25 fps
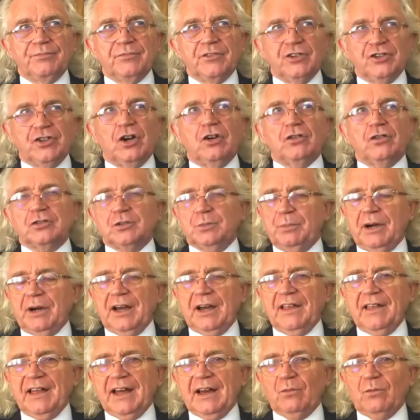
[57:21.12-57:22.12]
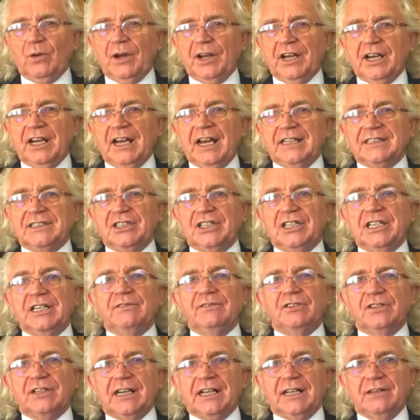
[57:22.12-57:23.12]
shocked by that when I had to
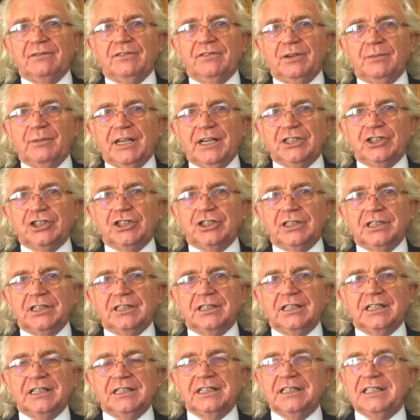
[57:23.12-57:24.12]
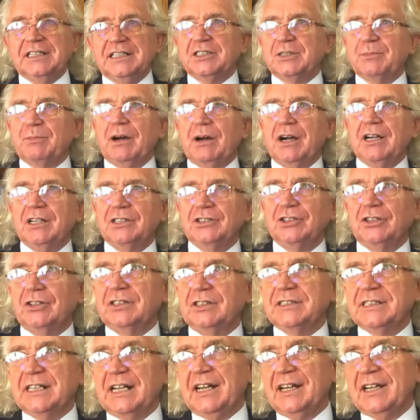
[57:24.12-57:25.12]
give you that information at the Inspire
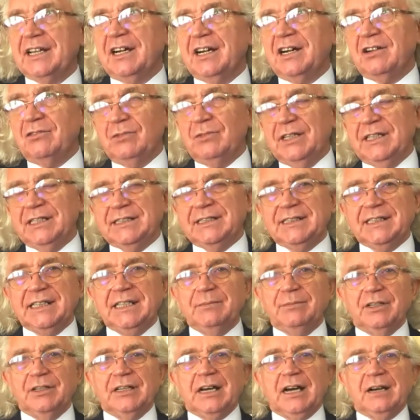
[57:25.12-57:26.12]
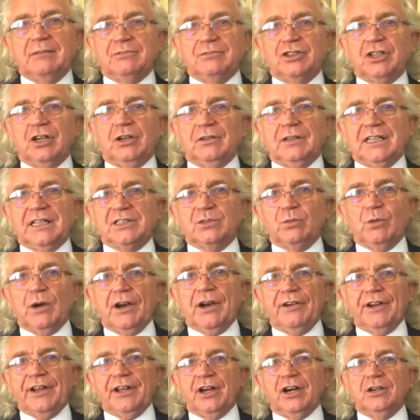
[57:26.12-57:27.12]
tour. I said, I can't really see, but I'm told that's
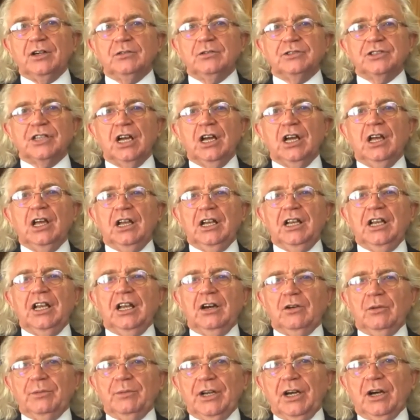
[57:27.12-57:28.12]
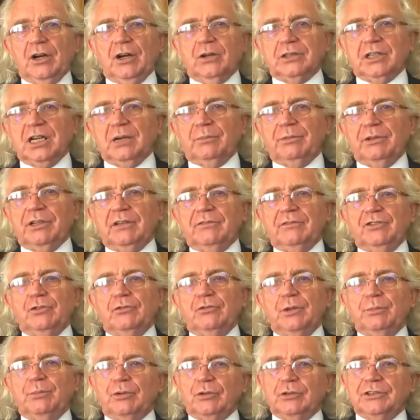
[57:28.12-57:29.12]
where it goes. Lo and behold, a couple of
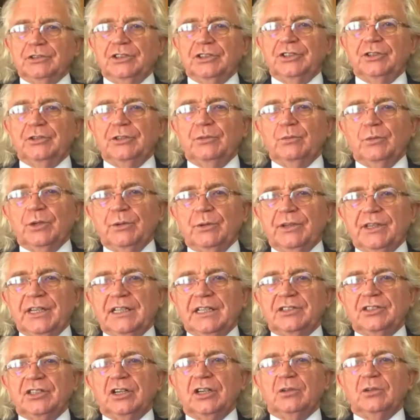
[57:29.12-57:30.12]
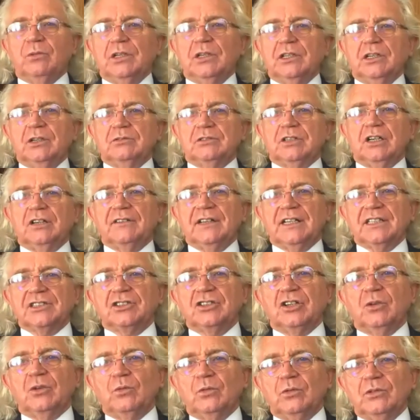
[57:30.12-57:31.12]
you reported to it, and we were then told, well, hold on,
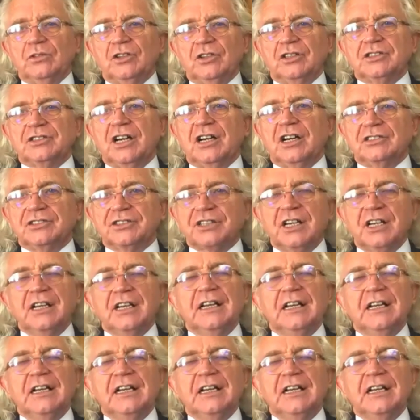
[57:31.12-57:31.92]
that's not us.